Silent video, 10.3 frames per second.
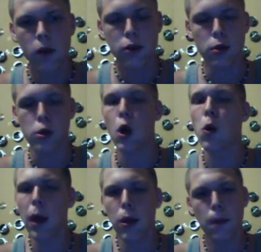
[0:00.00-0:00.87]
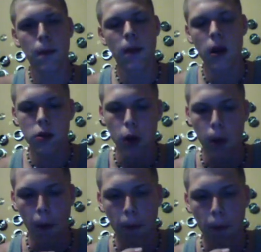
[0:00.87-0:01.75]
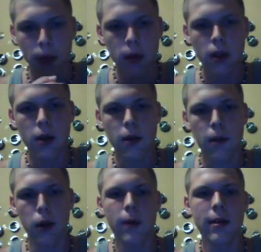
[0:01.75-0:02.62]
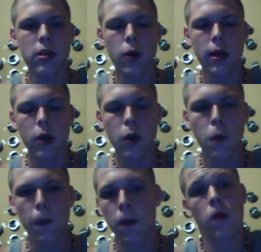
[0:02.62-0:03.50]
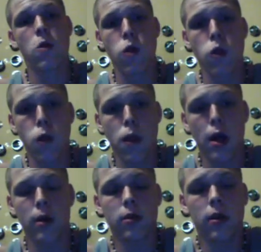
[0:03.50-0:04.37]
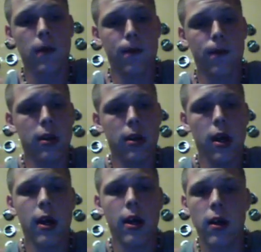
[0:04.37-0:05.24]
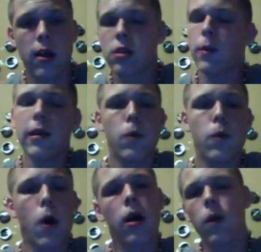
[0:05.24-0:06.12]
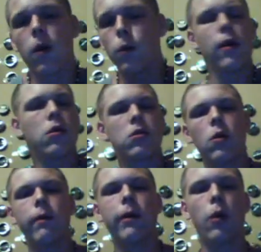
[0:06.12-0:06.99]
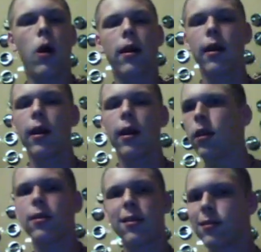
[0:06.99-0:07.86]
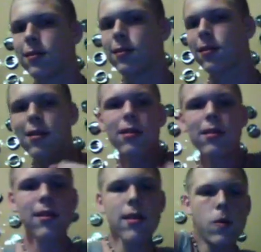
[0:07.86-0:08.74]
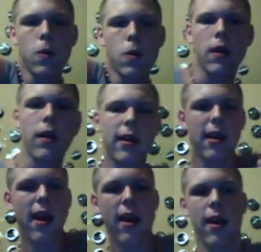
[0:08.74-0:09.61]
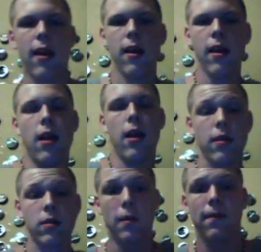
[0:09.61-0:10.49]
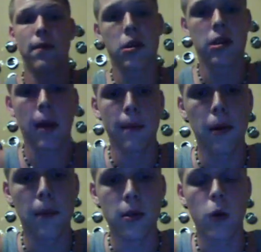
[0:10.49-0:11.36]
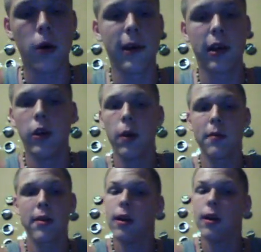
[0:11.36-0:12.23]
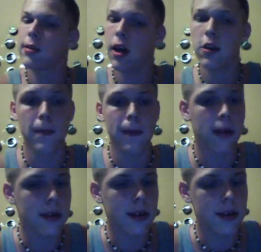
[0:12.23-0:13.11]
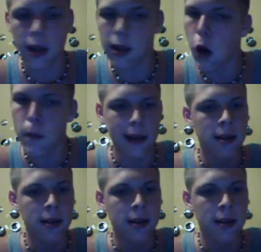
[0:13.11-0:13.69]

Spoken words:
So it's okay. So I blew into it. I was like, fuck yeah. So we go to school and we walk in. And I'm like, yeah. This is my first time dipping in school. I'm like, dude, I'm kind of sketchy about this. He's like, don't